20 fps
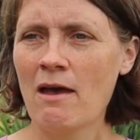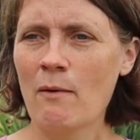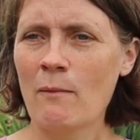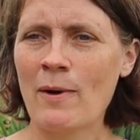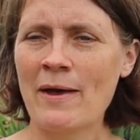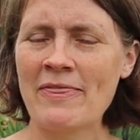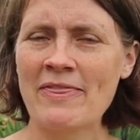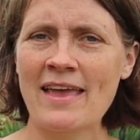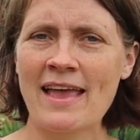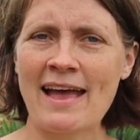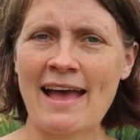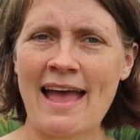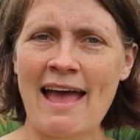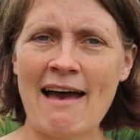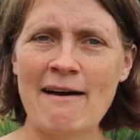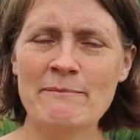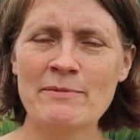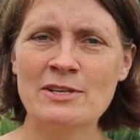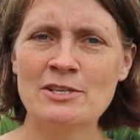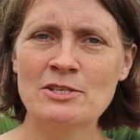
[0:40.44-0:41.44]
One thing I
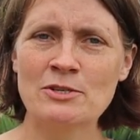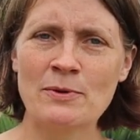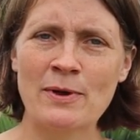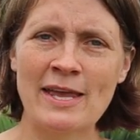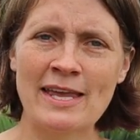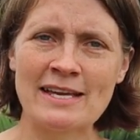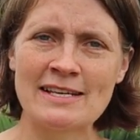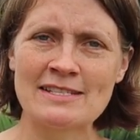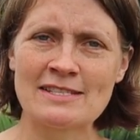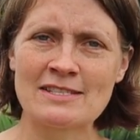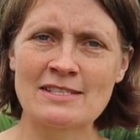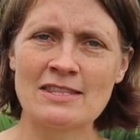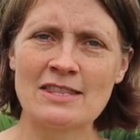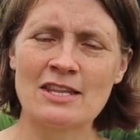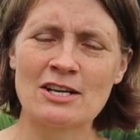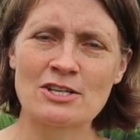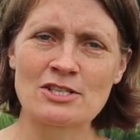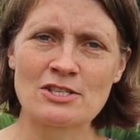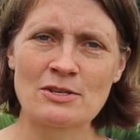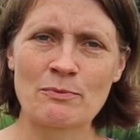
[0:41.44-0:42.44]
have been doing is
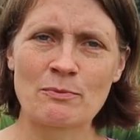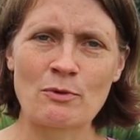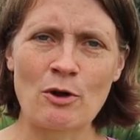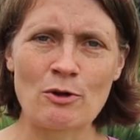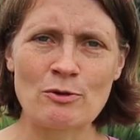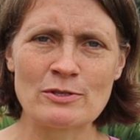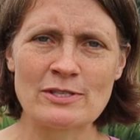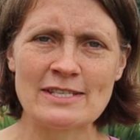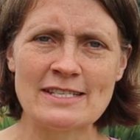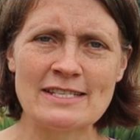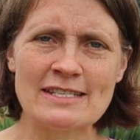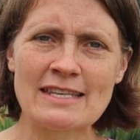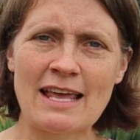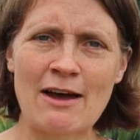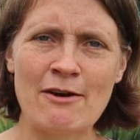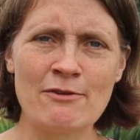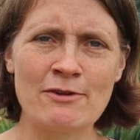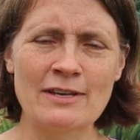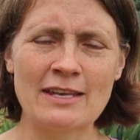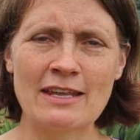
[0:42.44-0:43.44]
there's some roses
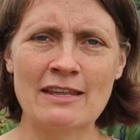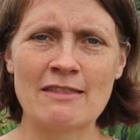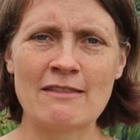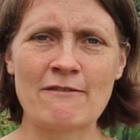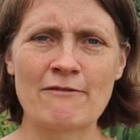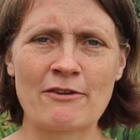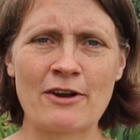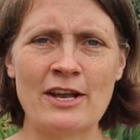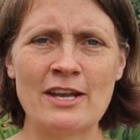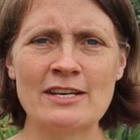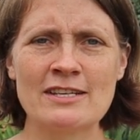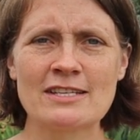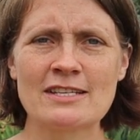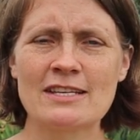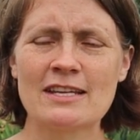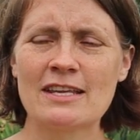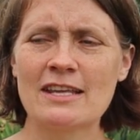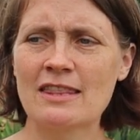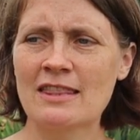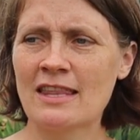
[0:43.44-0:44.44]
out in the front
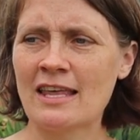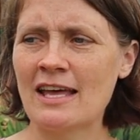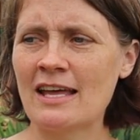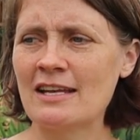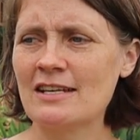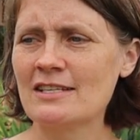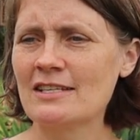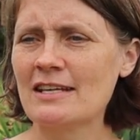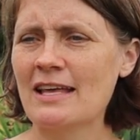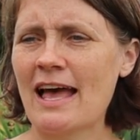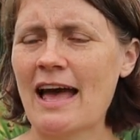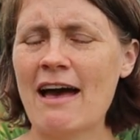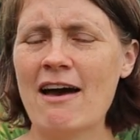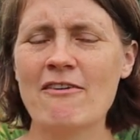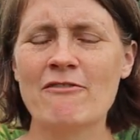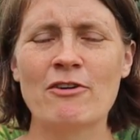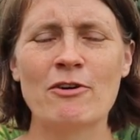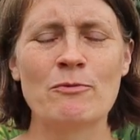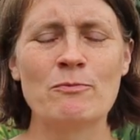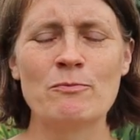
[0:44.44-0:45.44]
that
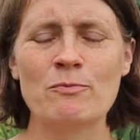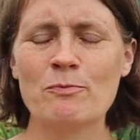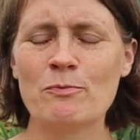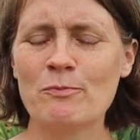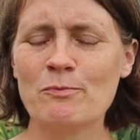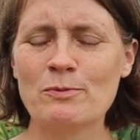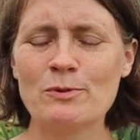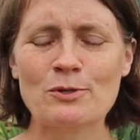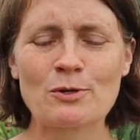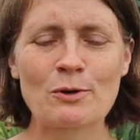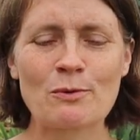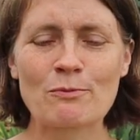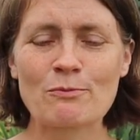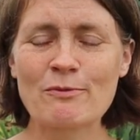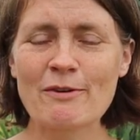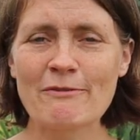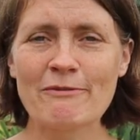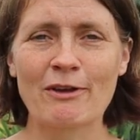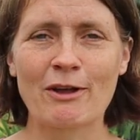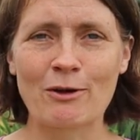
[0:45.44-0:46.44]
have a
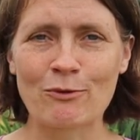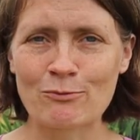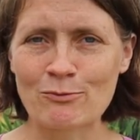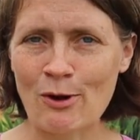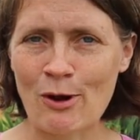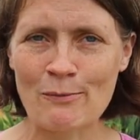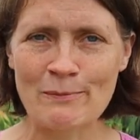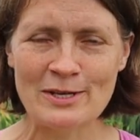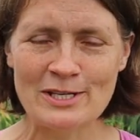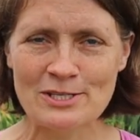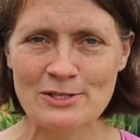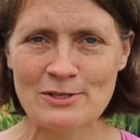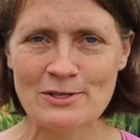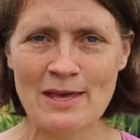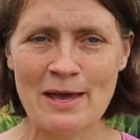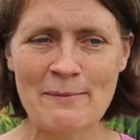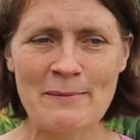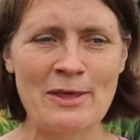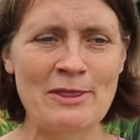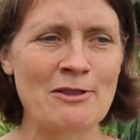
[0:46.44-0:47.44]
terrific aroma to
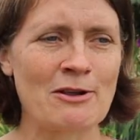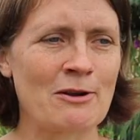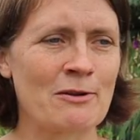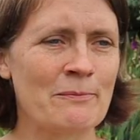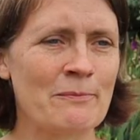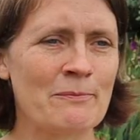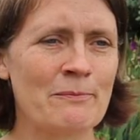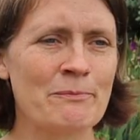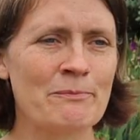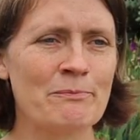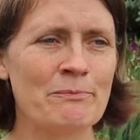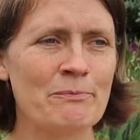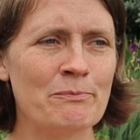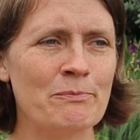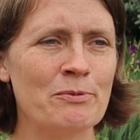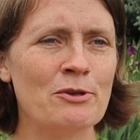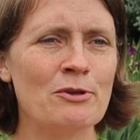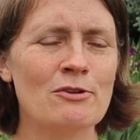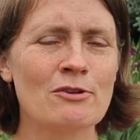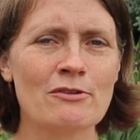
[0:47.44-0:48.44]
them, and they're
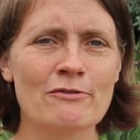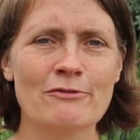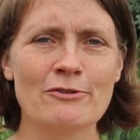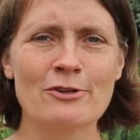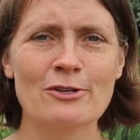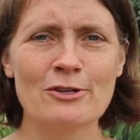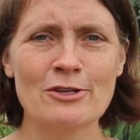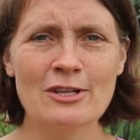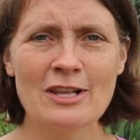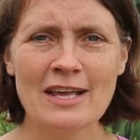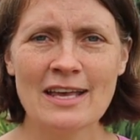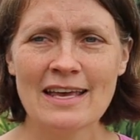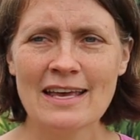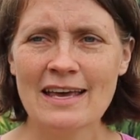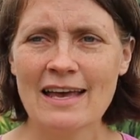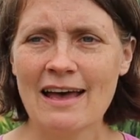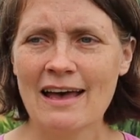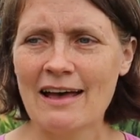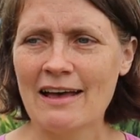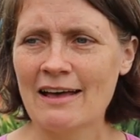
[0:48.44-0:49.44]
beautiful.
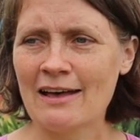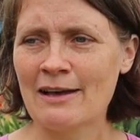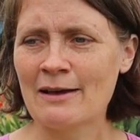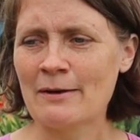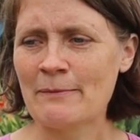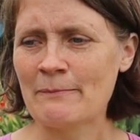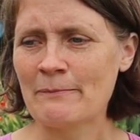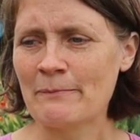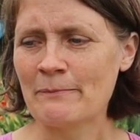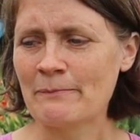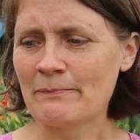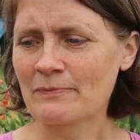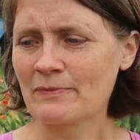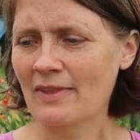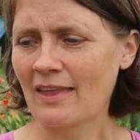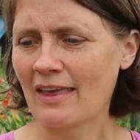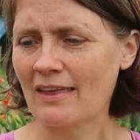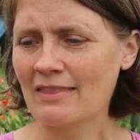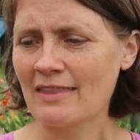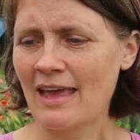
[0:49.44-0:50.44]
Um,
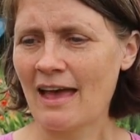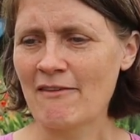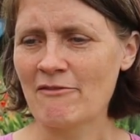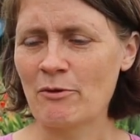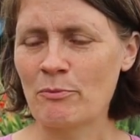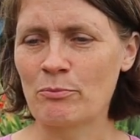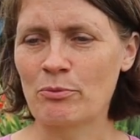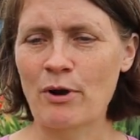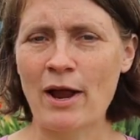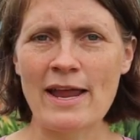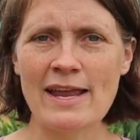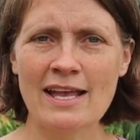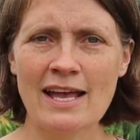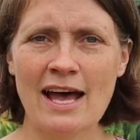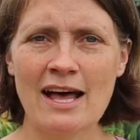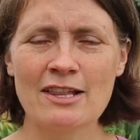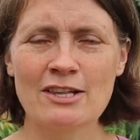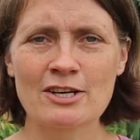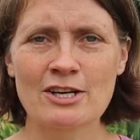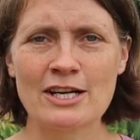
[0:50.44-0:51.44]
they have a bright
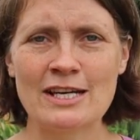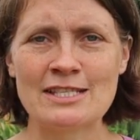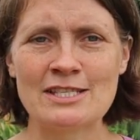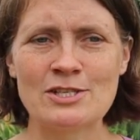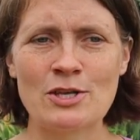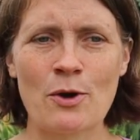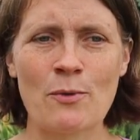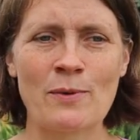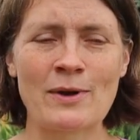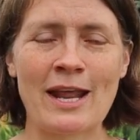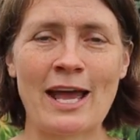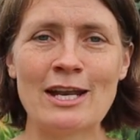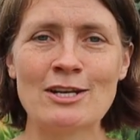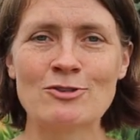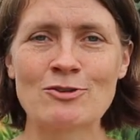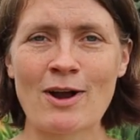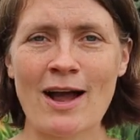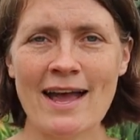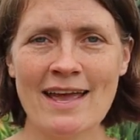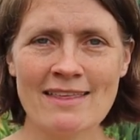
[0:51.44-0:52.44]
color, and so when I
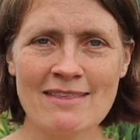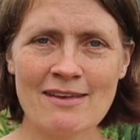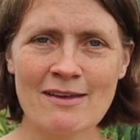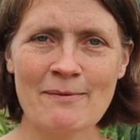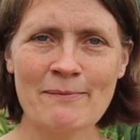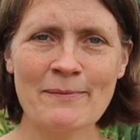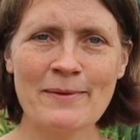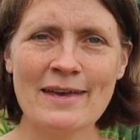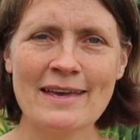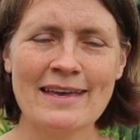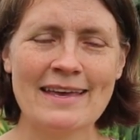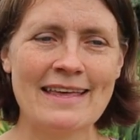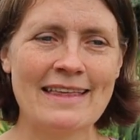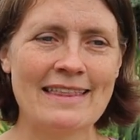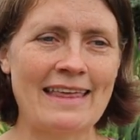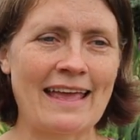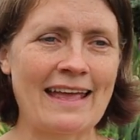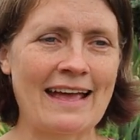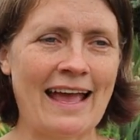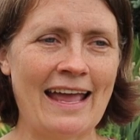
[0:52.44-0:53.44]
dry them,
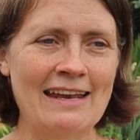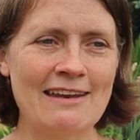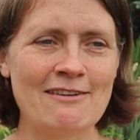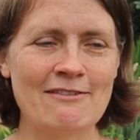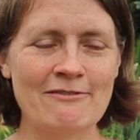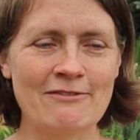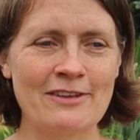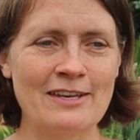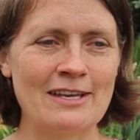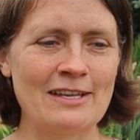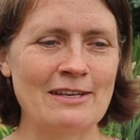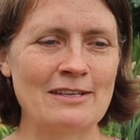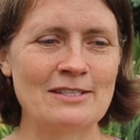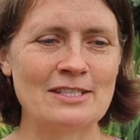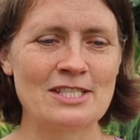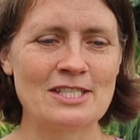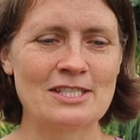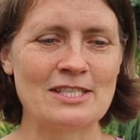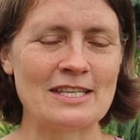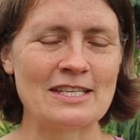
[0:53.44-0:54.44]
they kind of get
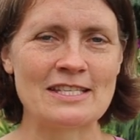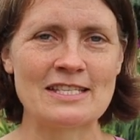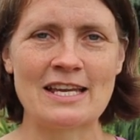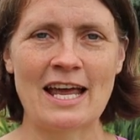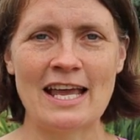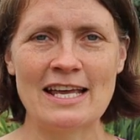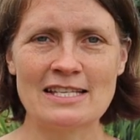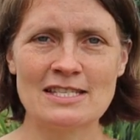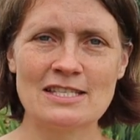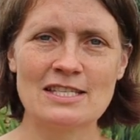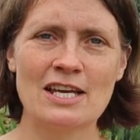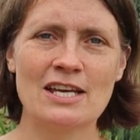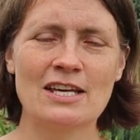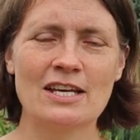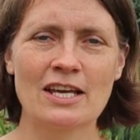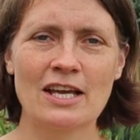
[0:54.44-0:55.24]
just this nice